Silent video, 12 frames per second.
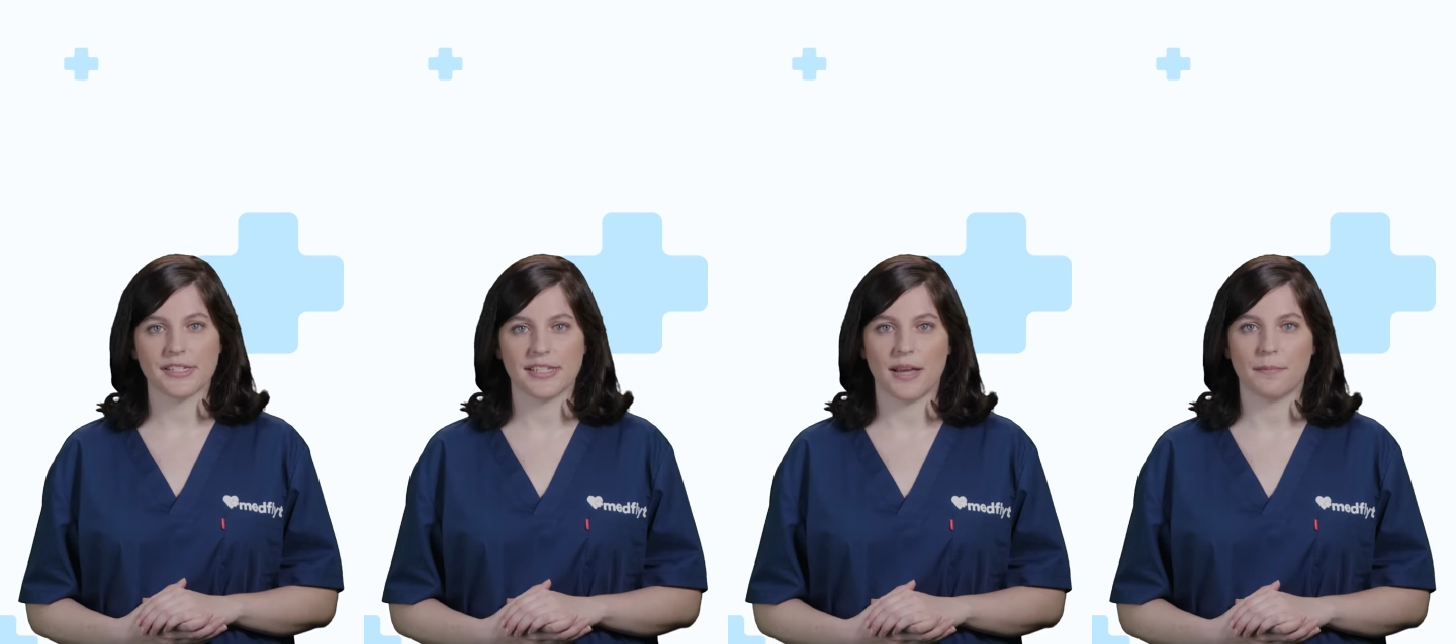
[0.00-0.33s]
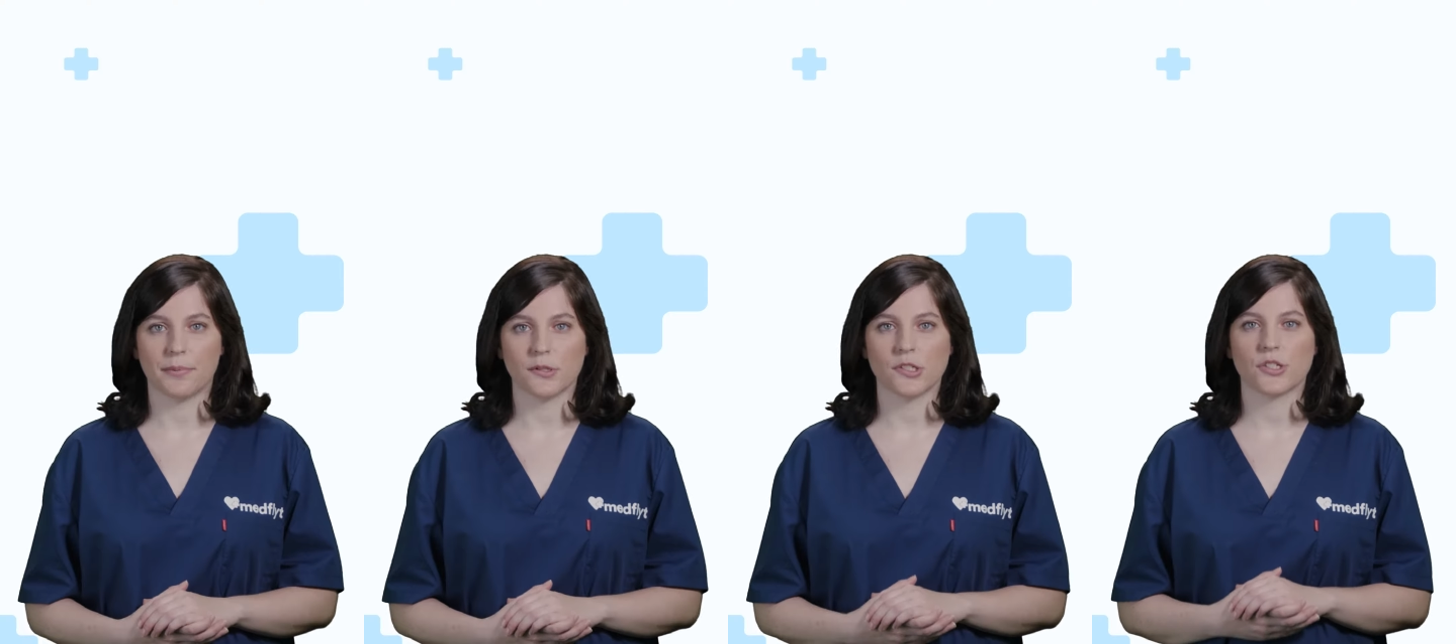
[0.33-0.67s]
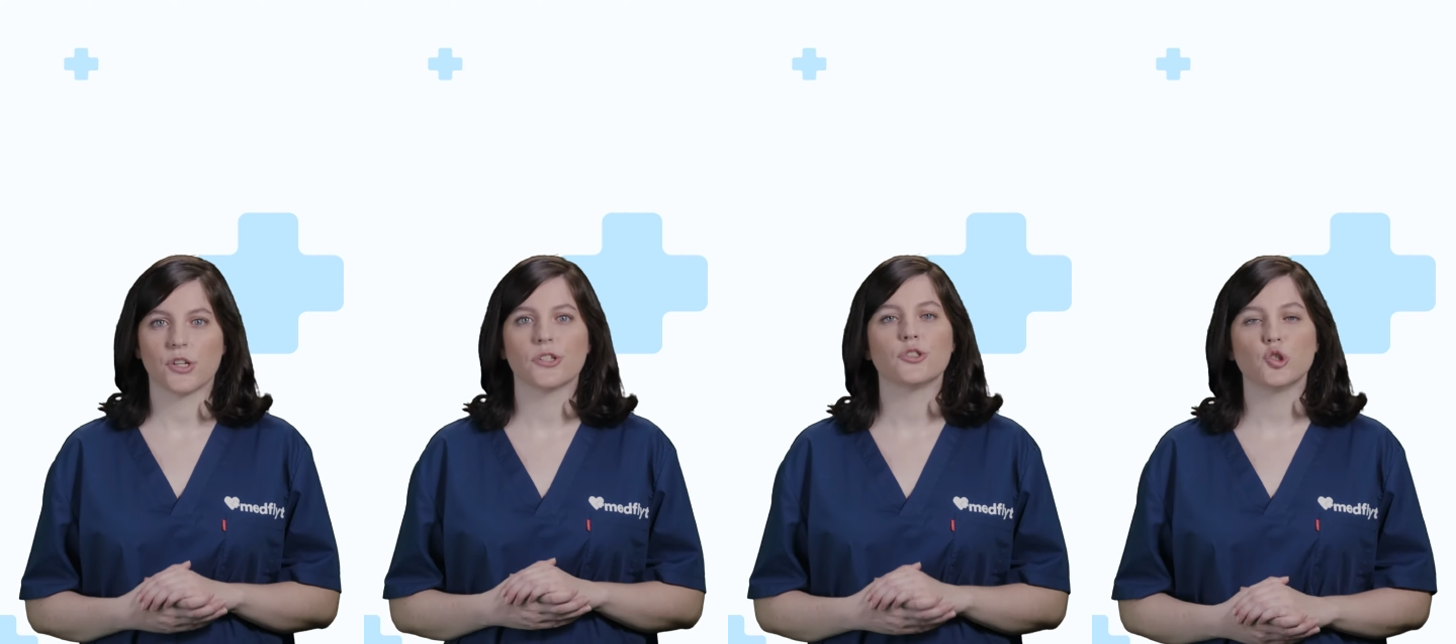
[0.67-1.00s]
examples,
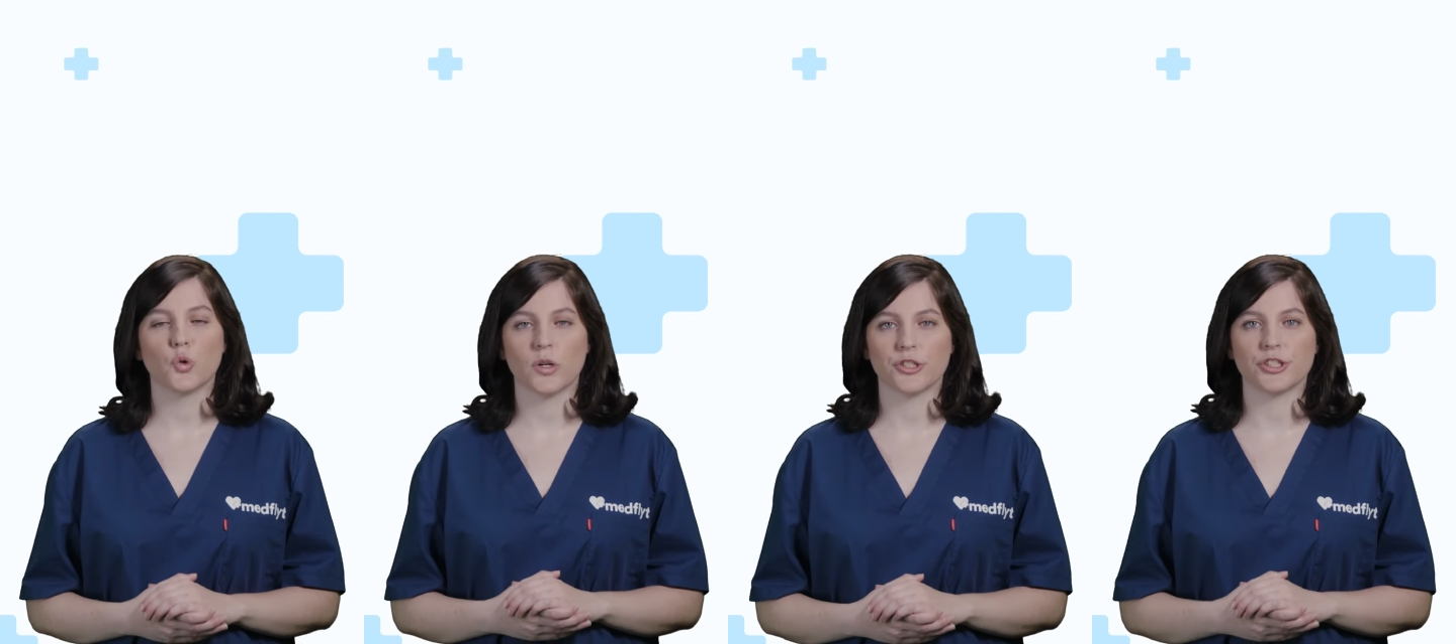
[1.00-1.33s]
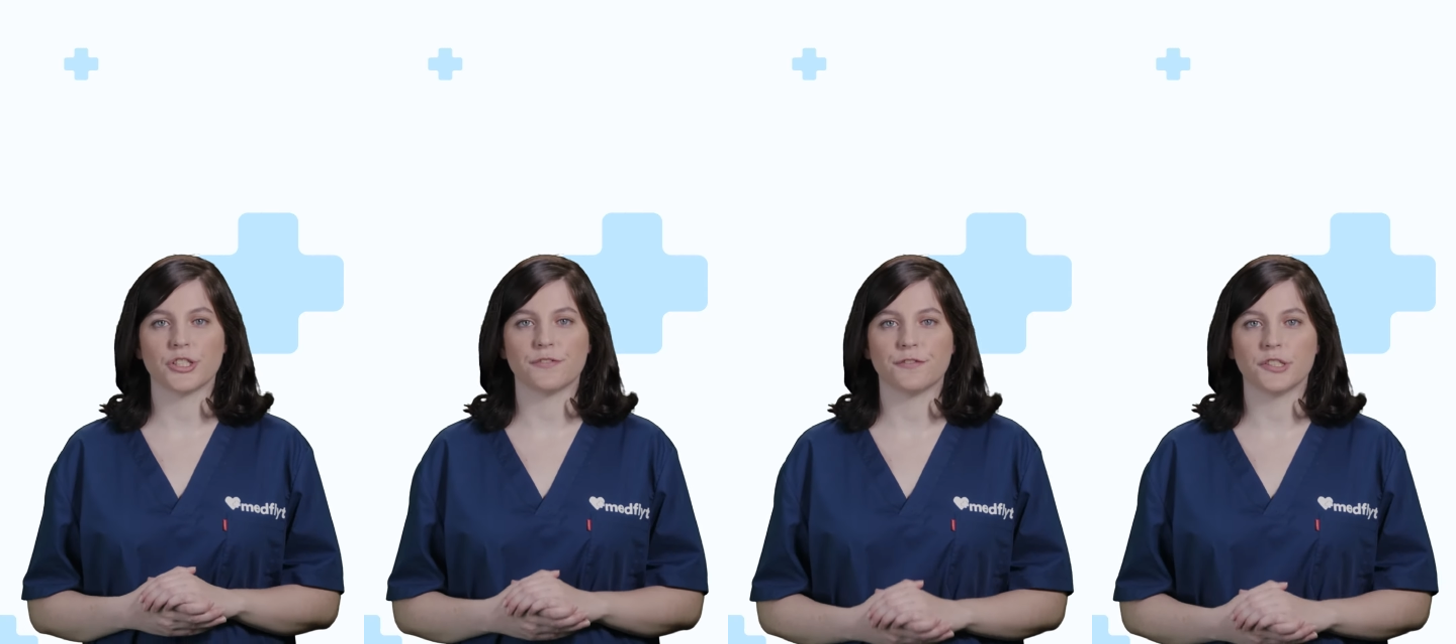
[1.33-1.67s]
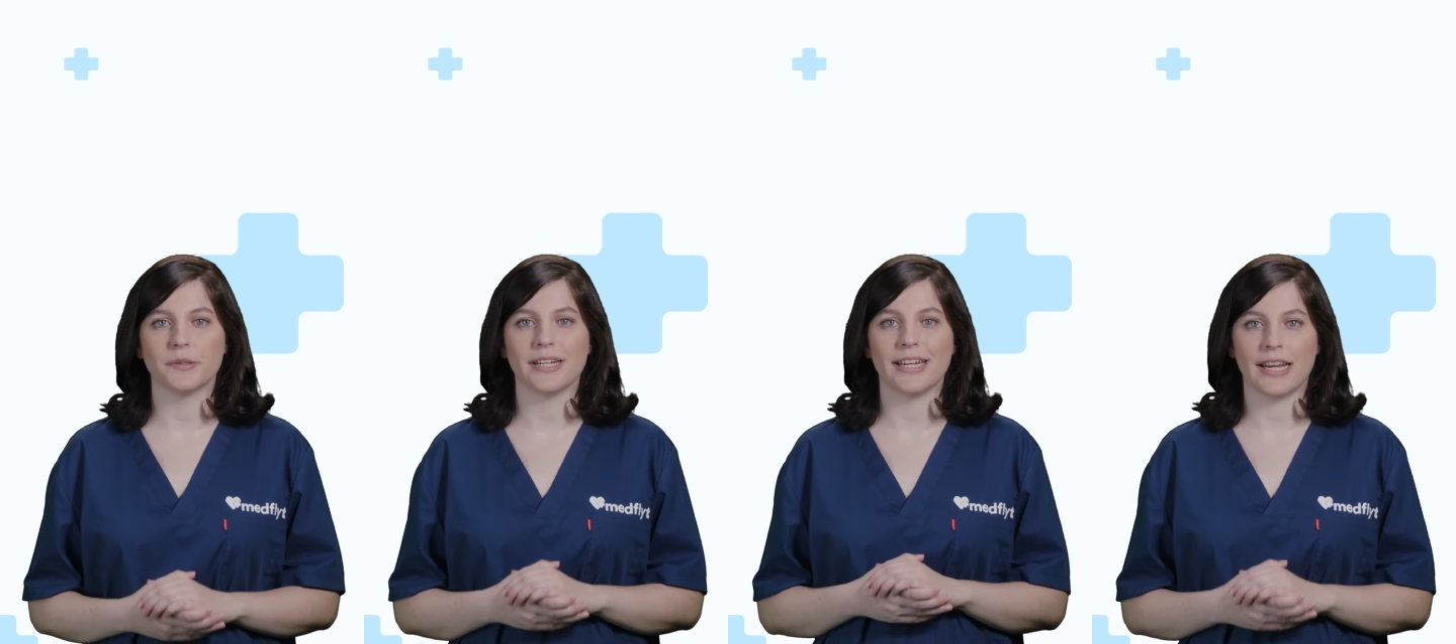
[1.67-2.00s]
George is a
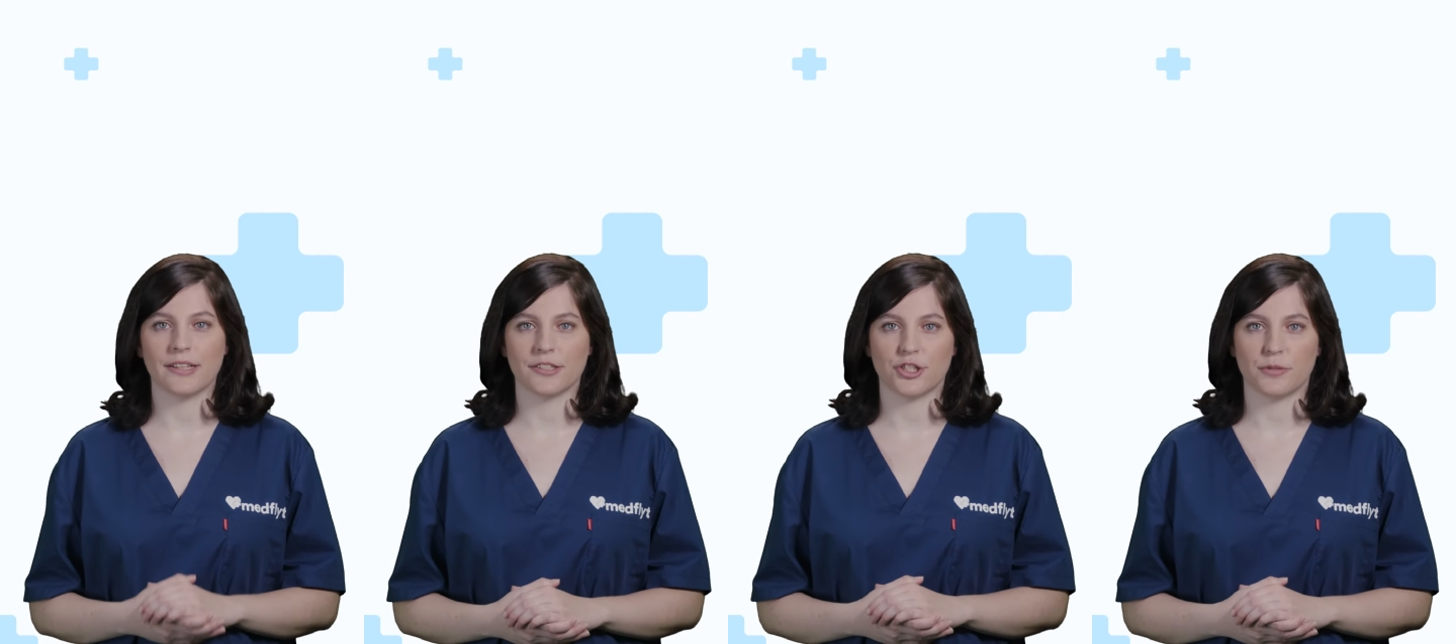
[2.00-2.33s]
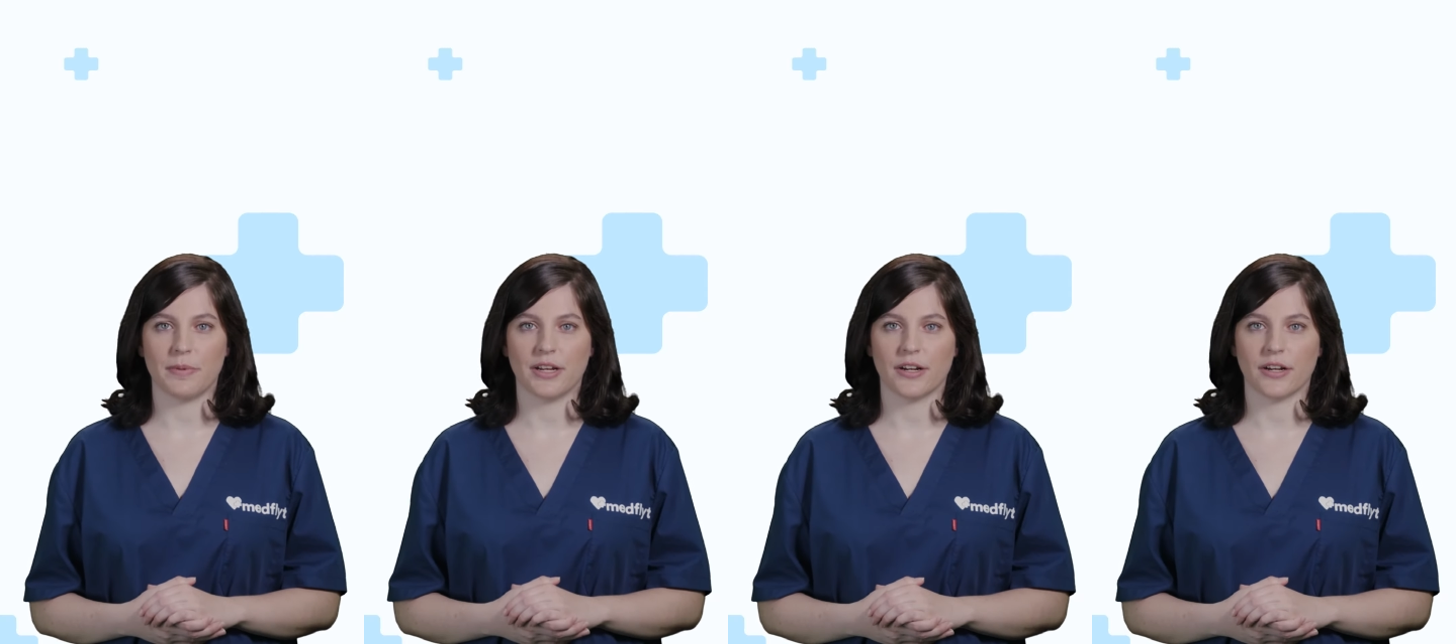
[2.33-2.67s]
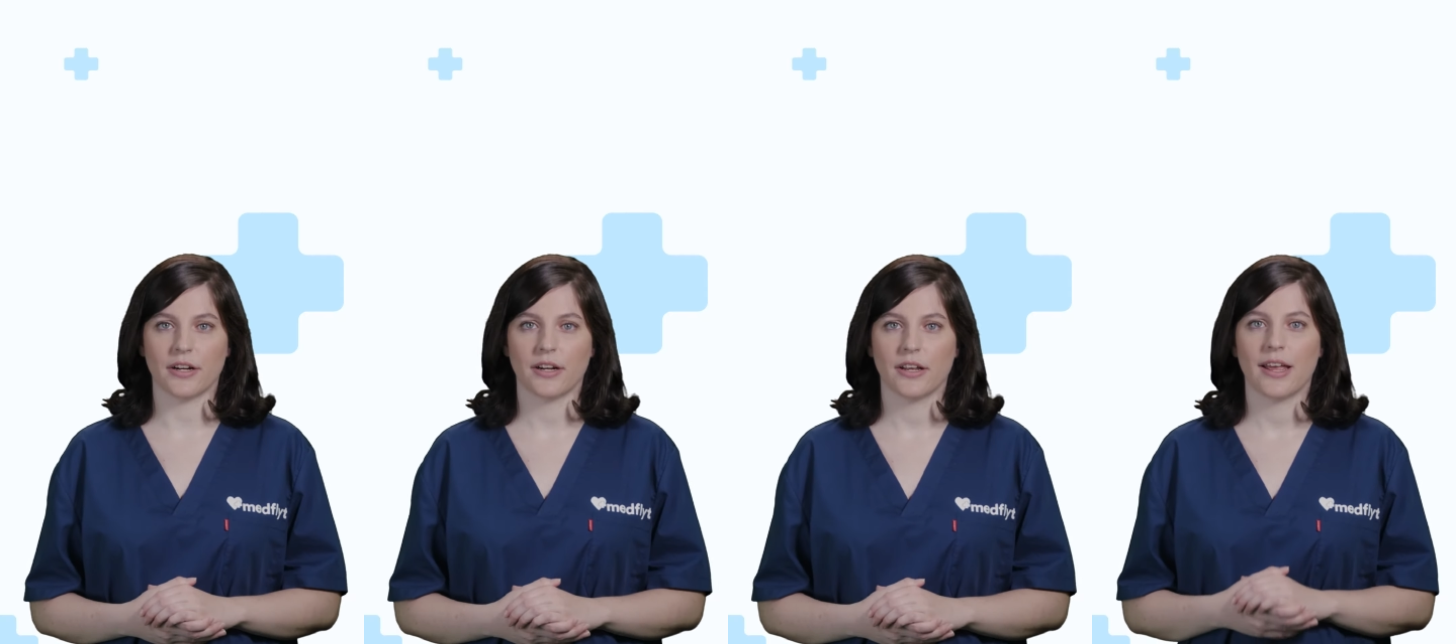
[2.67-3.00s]
fluent English speaker.